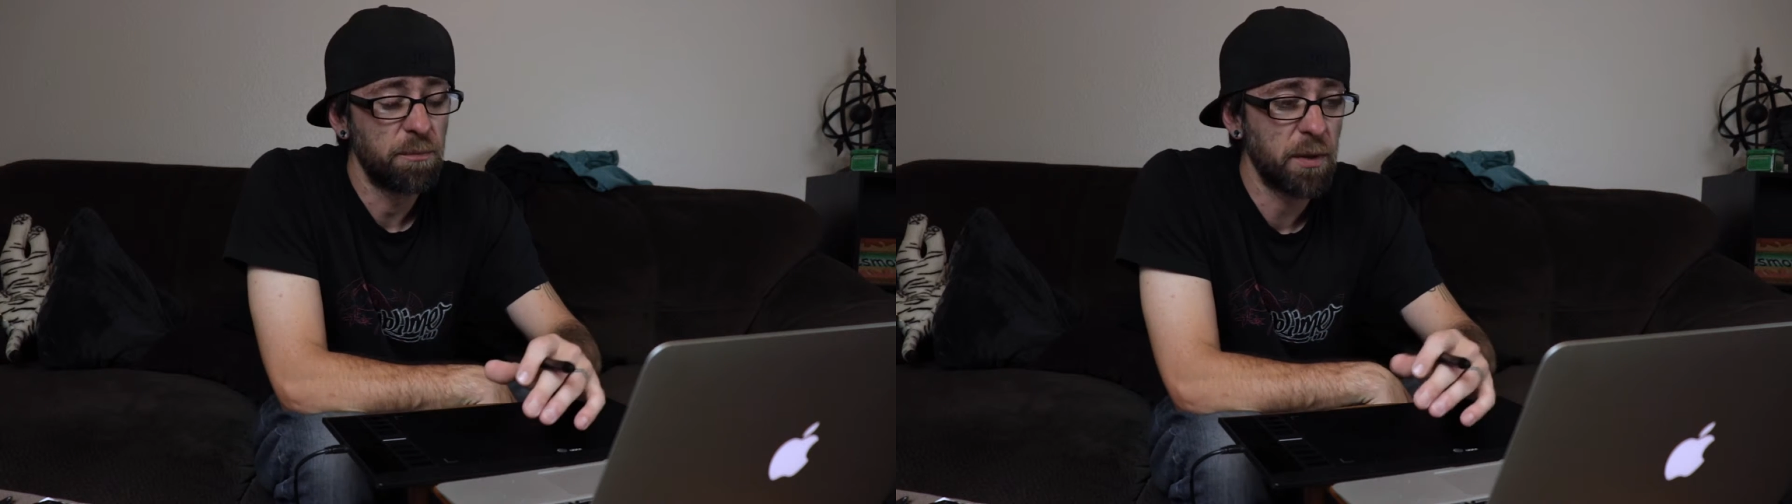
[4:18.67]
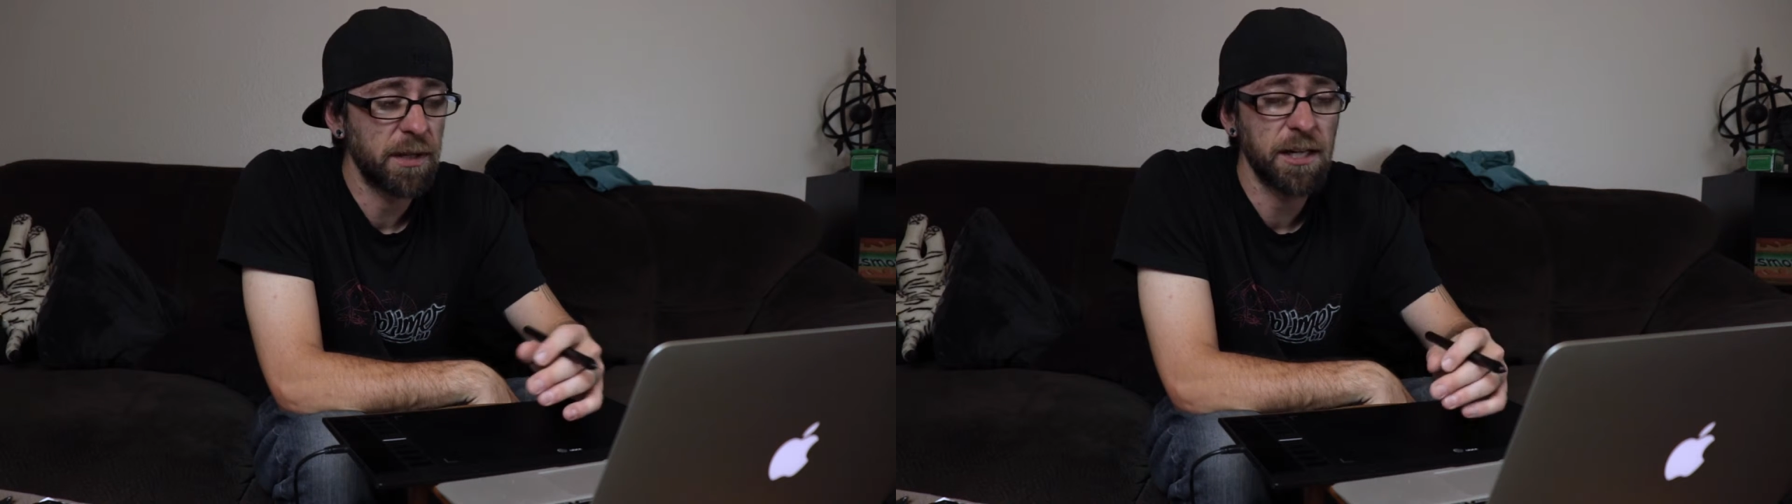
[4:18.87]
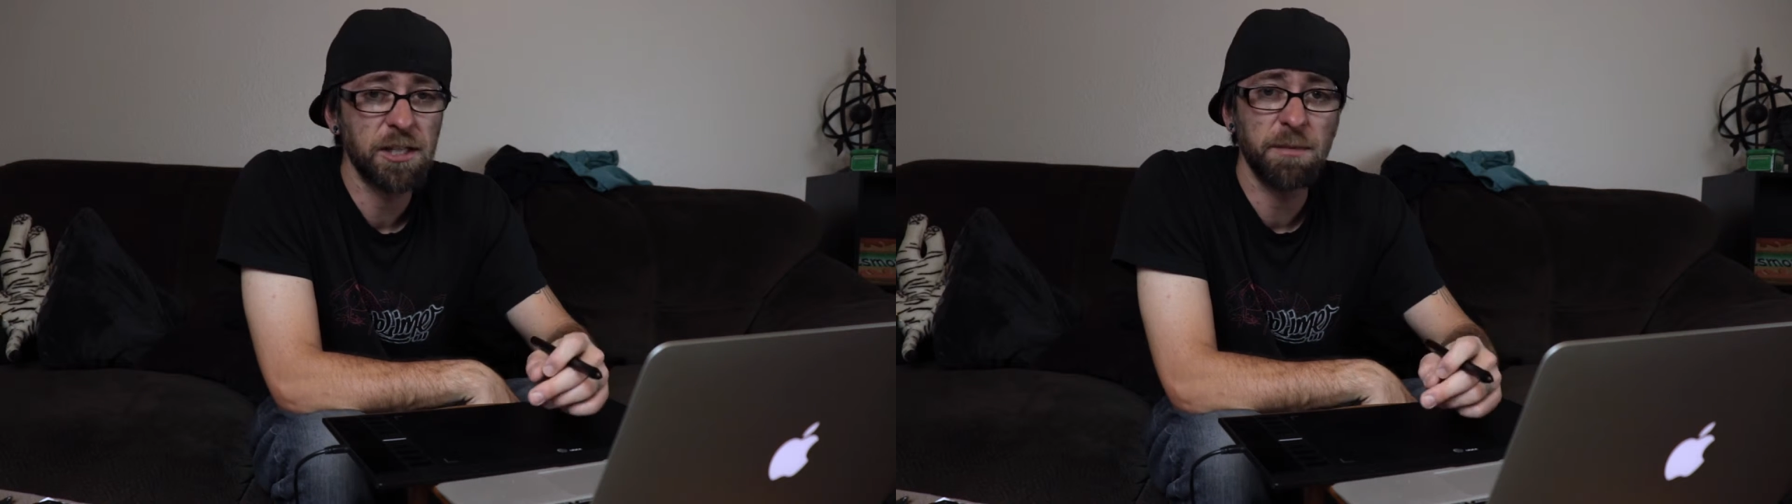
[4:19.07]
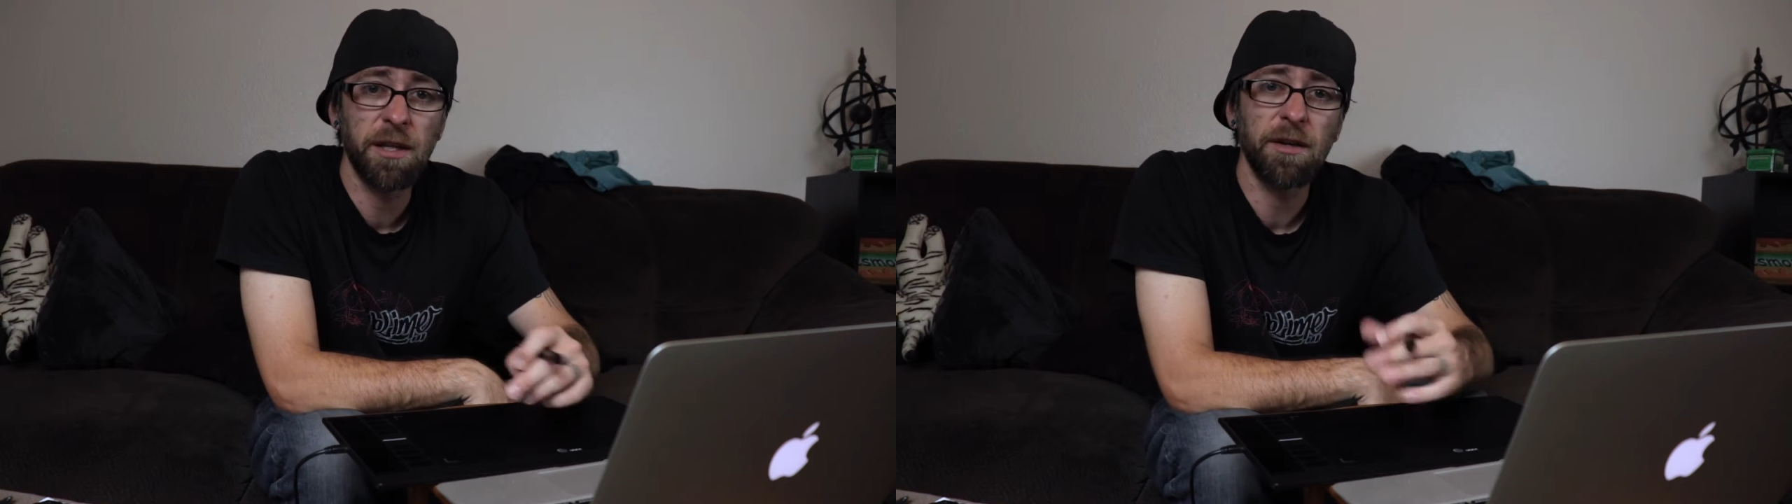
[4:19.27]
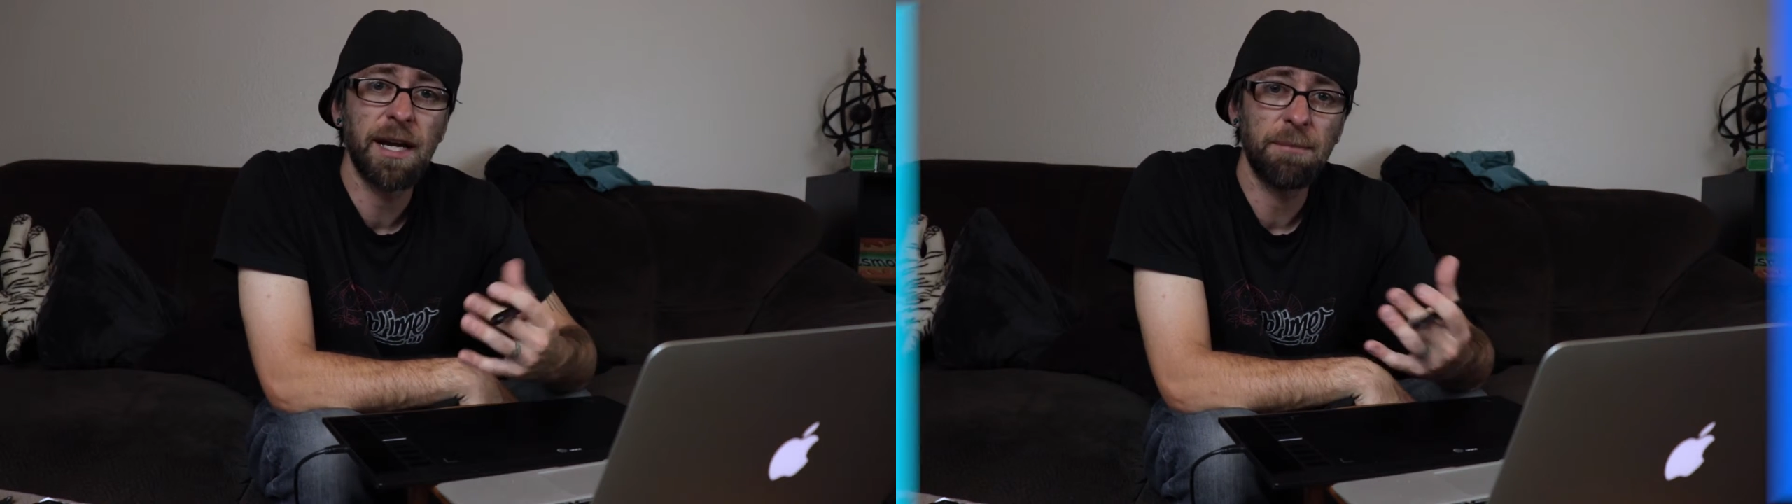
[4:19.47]
But that doesn't mean
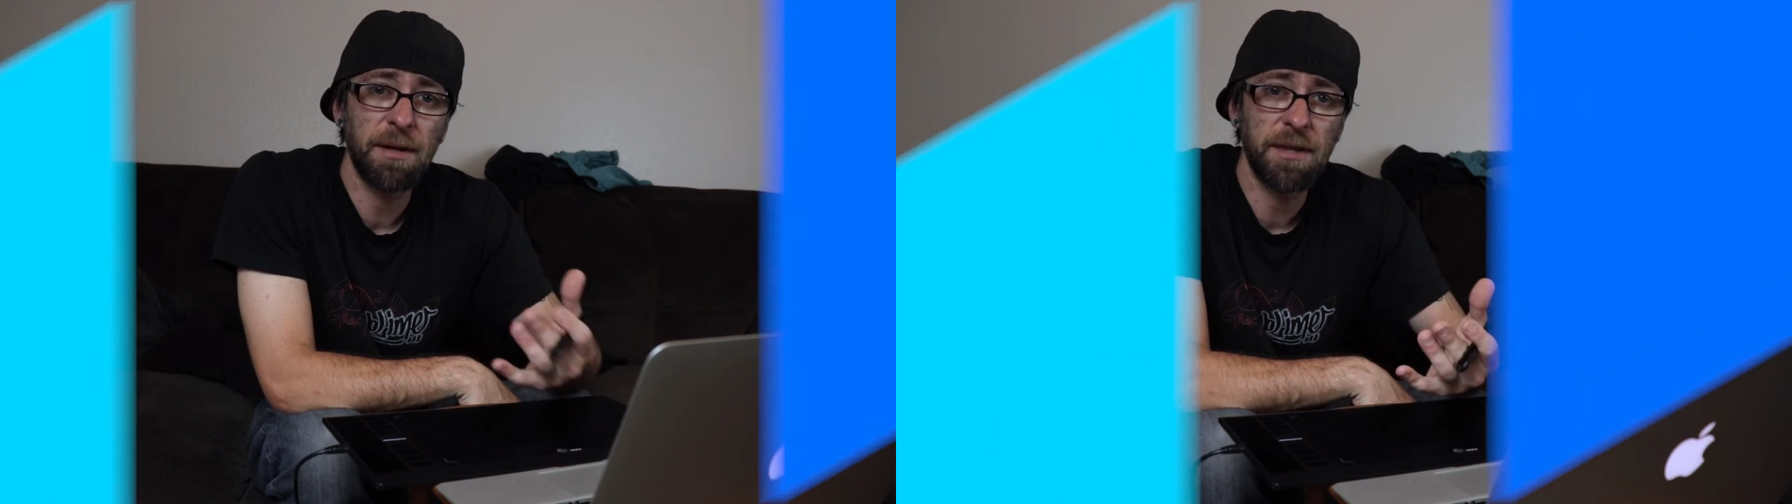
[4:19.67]
there can't be